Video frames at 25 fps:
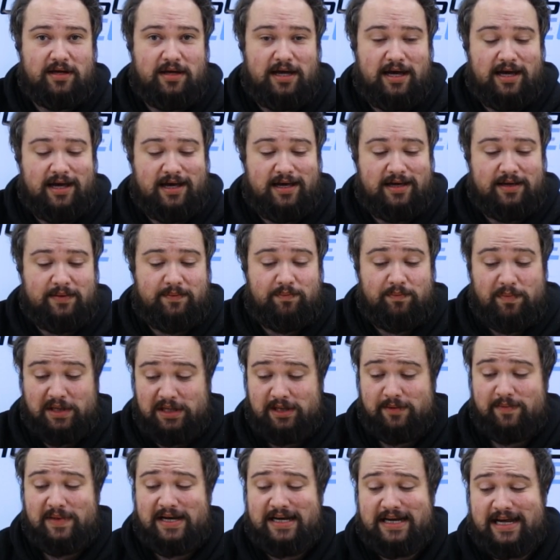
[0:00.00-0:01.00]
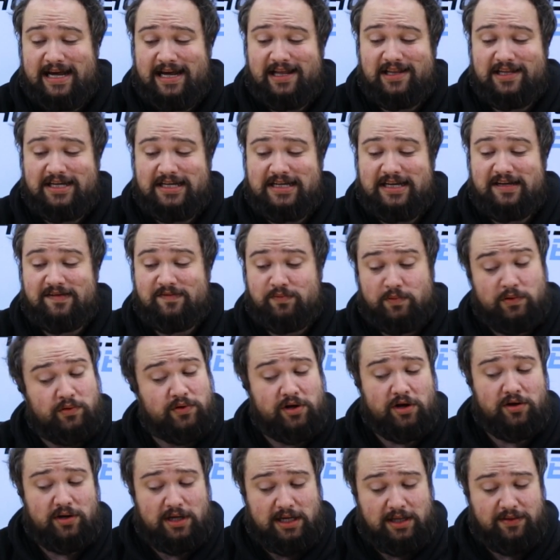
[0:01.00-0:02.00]
LEDs will
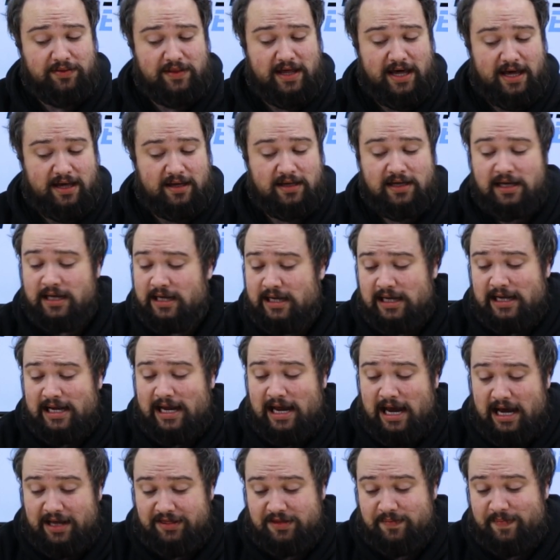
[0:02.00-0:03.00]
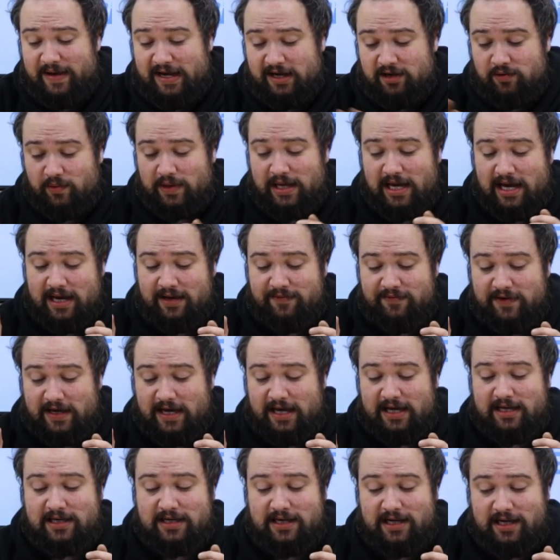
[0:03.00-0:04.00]
go in there. At the back we have an